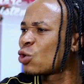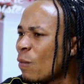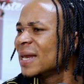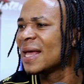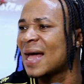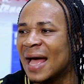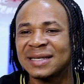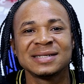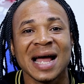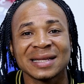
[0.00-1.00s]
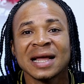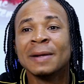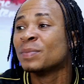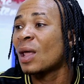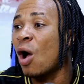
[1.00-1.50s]
are so many guys that
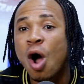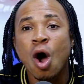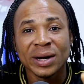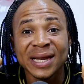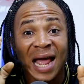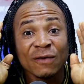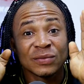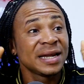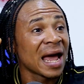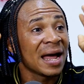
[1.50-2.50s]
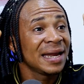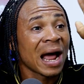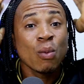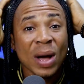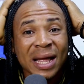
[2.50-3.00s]
they
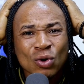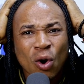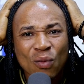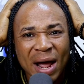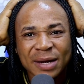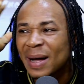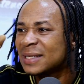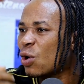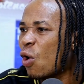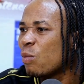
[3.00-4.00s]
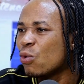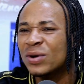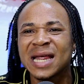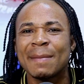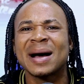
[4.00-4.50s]
are working all right but
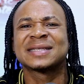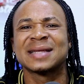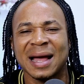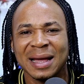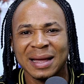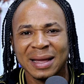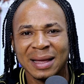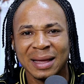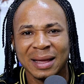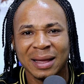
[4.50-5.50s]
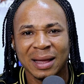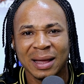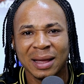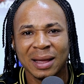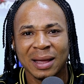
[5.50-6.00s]
omuhun ya masa
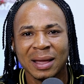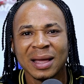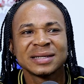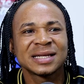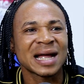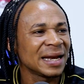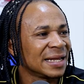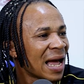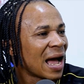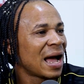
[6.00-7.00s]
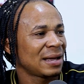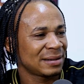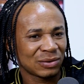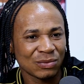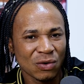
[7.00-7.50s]
sikani na
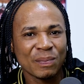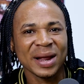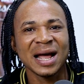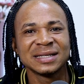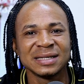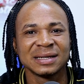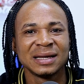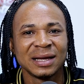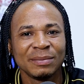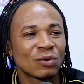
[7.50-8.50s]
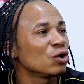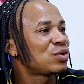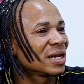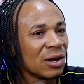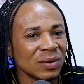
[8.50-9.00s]
upanaji
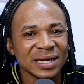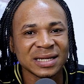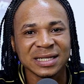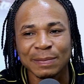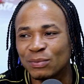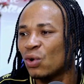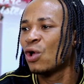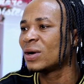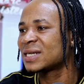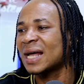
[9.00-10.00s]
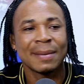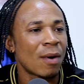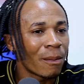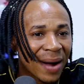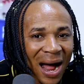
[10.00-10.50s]
because they're in a relationship no or sikana
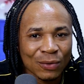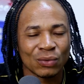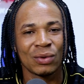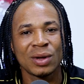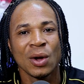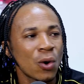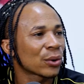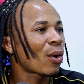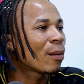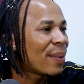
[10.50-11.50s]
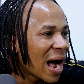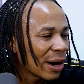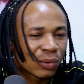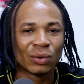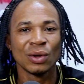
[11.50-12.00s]
ma oba no or show
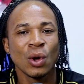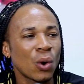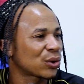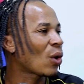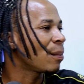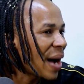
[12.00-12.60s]
banu or show